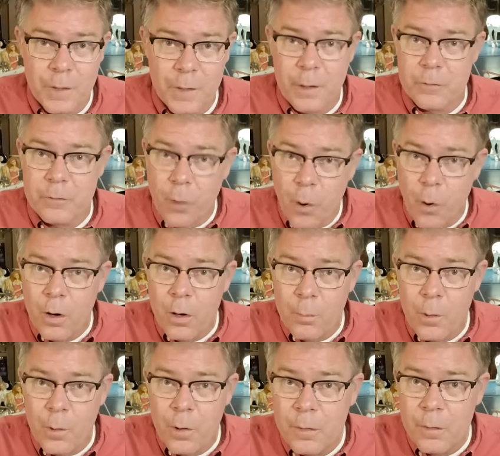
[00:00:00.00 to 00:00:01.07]
Now it's
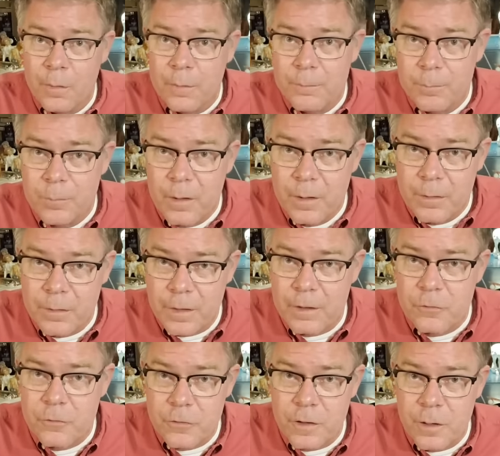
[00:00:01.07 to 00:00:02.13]
horrible
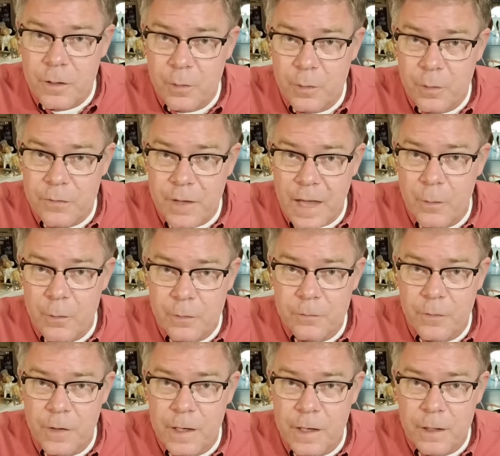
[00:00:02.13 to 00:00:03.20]
that she was
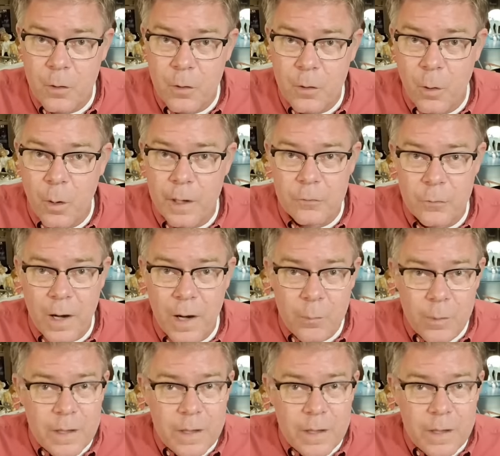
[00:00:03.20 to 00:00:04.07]
counterfeiting coins, right?